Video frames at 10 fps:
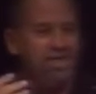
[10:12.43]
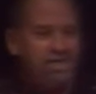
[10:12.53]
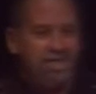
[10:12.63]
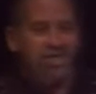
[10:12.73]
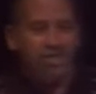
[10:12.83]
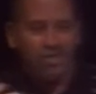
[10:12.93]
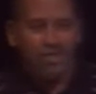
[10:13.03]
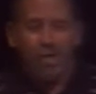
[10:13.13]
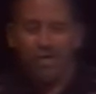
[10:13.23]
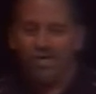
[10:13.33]
to get to
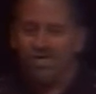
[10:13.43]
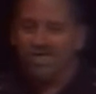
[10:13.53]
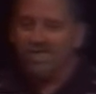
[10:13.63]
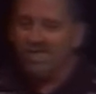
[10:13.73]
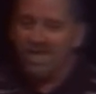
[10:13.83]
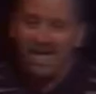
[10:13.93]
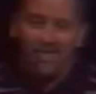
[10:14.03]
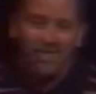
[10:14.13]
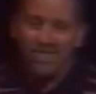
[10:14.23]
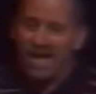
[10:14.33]
the water because he said
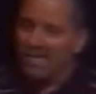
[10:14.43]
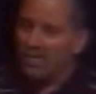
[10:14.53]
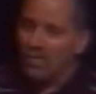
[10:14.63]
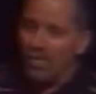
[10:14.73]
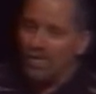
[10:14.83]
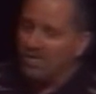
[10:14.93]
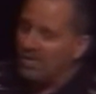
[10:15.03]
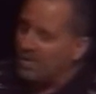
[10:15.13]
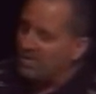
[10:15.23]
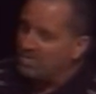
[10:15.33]
every time the water
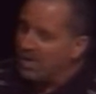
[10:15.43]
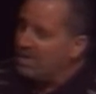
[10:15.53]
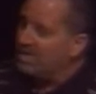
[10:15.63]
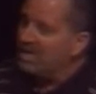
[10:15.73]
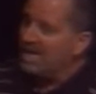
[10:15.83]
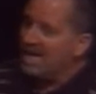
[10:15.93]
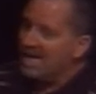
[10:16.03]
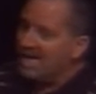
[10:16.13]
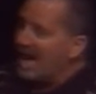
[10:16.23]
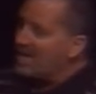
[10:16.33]
starts moving
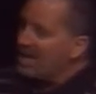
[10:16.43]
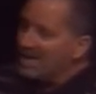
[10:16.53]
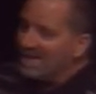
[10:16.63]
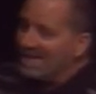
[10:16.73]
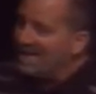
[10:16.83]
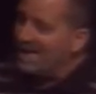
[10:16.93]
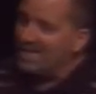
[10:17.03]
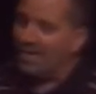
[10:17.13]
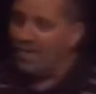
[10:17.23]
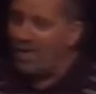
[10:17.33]
and I go to get
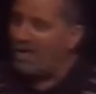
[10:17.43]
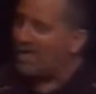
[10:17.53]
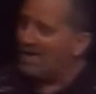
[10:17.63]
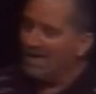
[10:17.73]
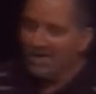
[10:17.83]
in the water,